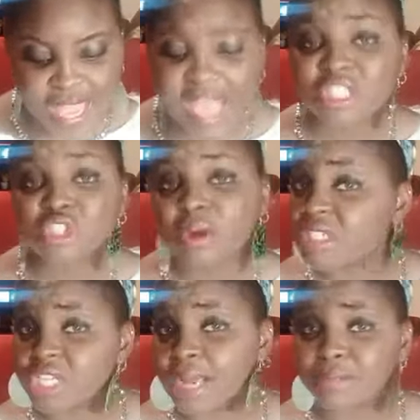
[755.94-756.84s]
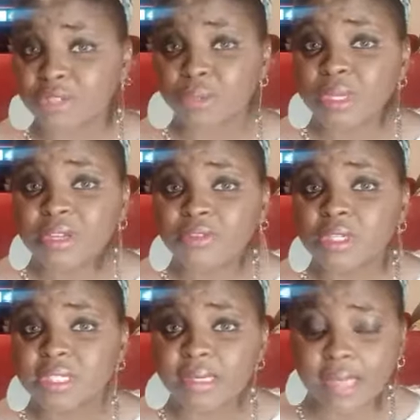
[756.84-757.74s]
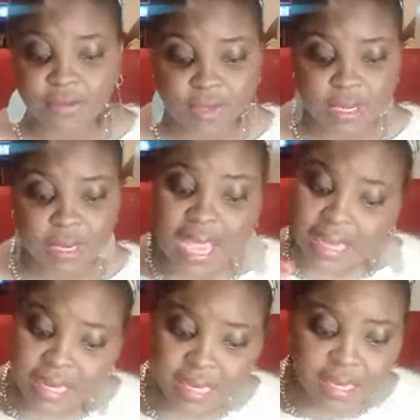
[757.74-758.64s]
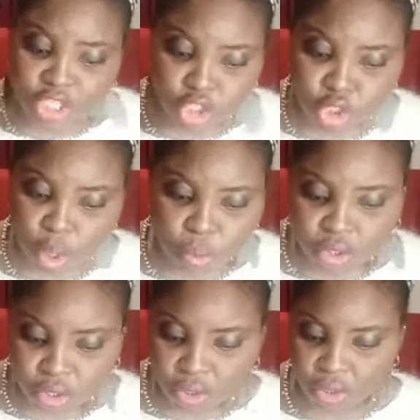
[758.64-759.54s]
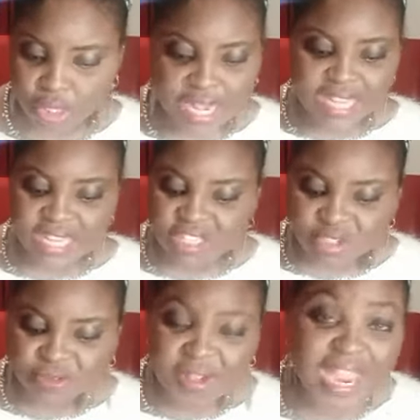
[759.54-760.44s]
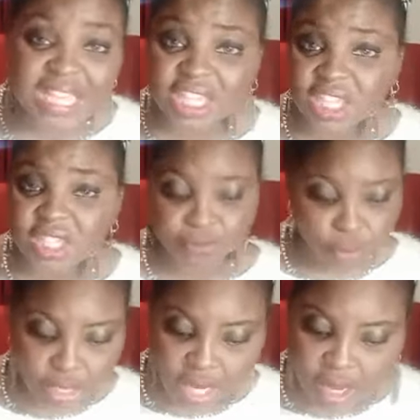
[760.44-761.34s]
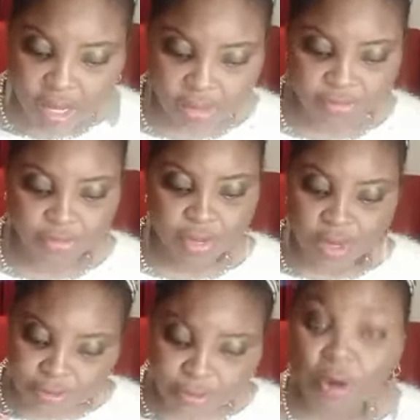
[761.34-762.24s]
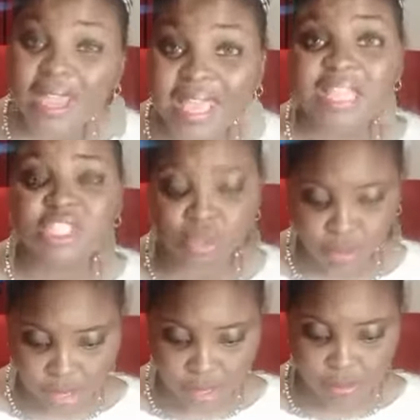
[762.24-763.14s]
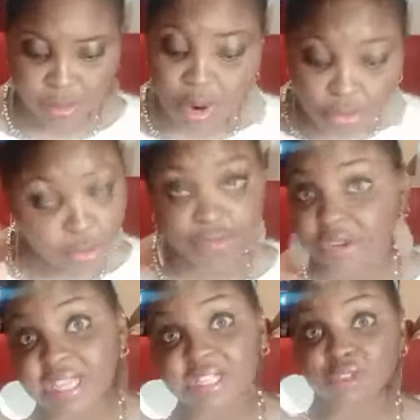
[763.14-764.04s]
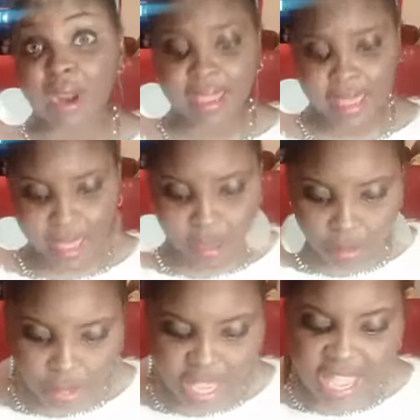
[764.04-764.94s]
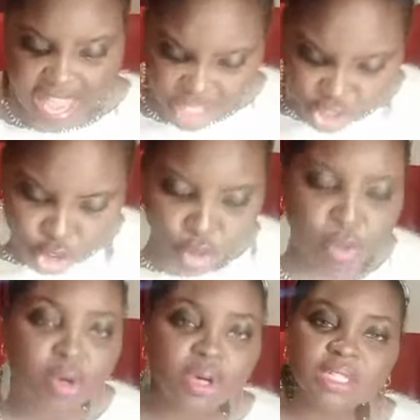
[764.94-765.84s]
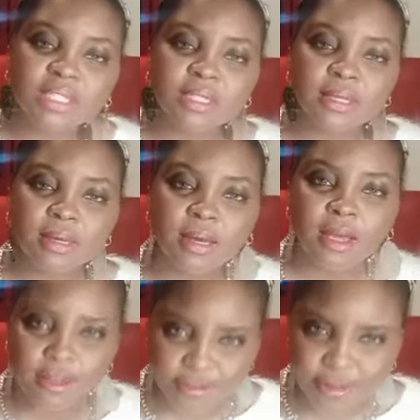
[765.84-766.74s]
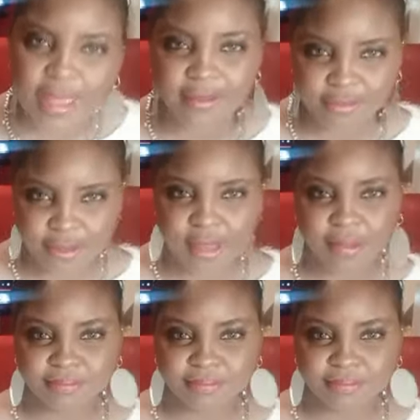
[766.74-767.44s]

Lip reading: Ezra chapter 3 verse 11, He is so good, His faithful love for Israel, or for Israel, endures forever.